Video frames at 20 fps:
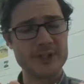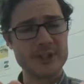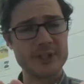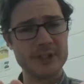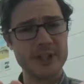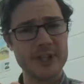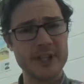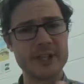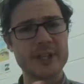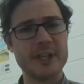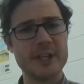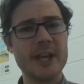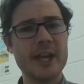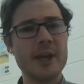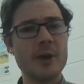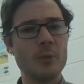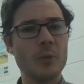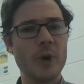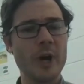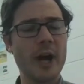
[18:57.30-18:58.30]
of the lake,
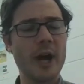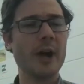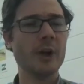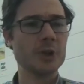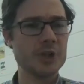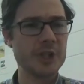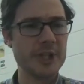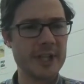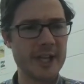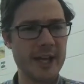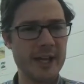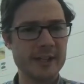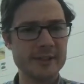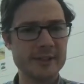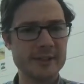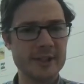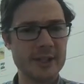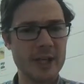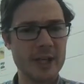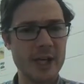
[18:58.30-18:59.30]
where algae
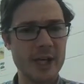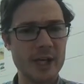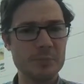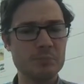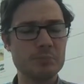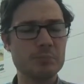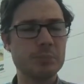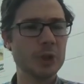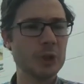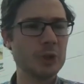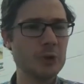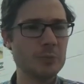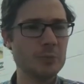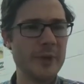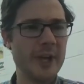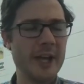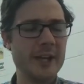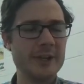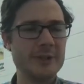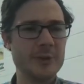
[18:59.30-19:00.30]
can
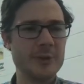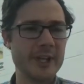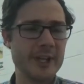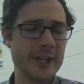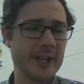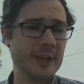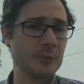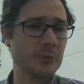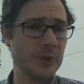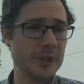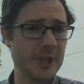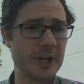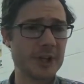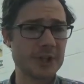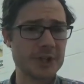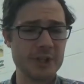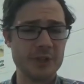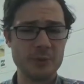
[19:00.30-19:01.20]
bloom and you can get a reduction